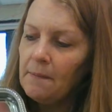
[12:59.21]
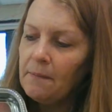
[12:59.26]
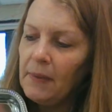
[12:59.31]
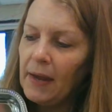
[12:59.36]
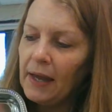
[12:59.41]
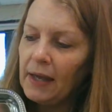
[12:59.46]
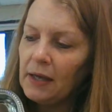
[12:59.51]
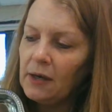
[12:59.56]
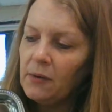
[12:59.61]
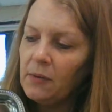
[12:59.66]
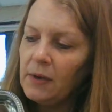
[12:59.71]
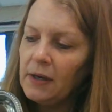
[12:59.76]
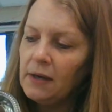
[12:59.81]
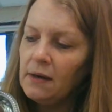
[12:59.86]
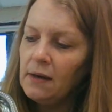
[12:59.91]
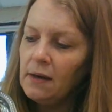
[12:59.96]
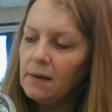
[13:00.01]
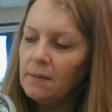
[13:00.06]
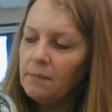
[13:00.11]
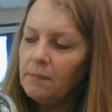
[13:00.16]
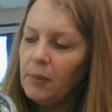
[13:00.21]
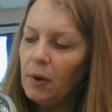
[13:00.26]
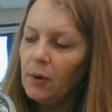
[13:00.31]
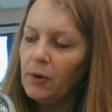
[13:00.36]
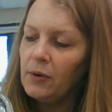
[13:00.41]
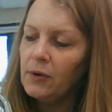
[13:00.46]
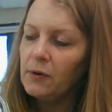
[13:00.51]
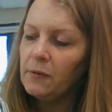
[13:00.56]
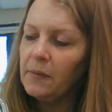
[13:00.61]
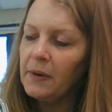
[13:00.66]
Penguin,
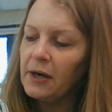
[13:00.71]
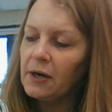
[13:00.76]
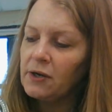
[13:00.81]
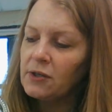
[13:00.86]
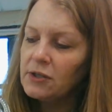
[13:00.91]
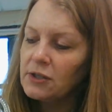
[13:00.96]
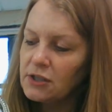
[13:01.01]
polar bear,